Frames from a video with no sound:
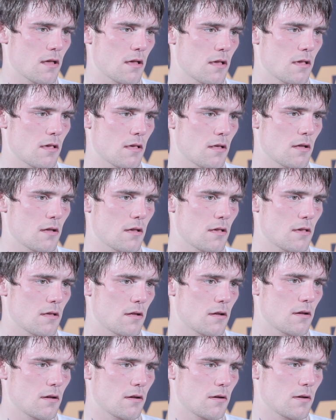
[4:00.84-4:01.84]
on that card
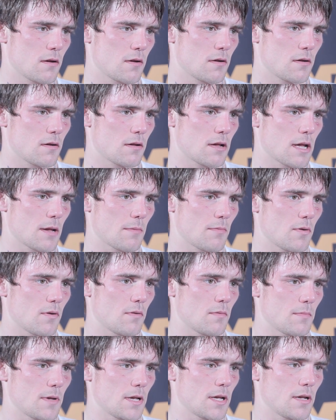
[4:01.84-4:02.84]
and...
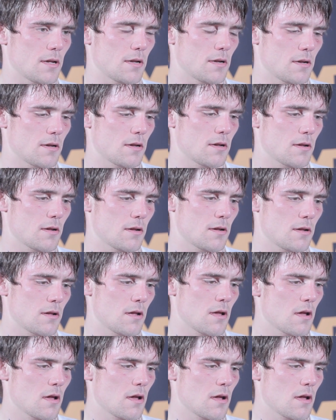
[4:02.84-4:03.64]
shout it out now.